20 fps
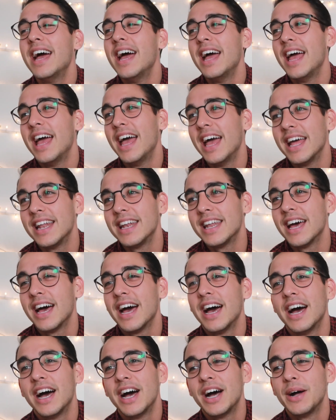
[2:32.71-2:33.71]

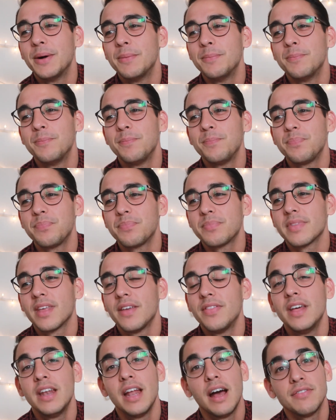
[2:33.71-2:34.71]
And
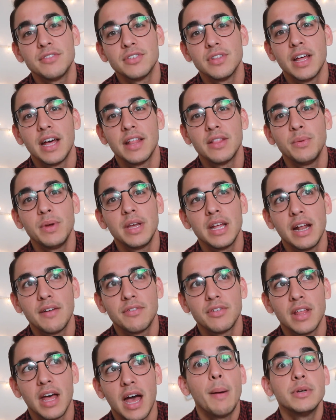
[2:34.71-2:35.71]
then after that, the weekend
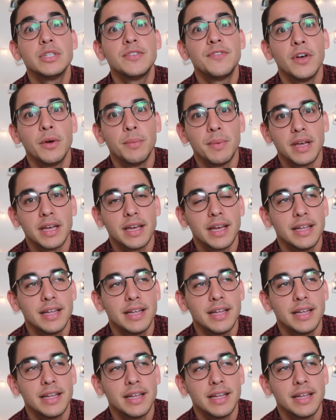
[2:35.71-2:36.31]
after that, I was filming.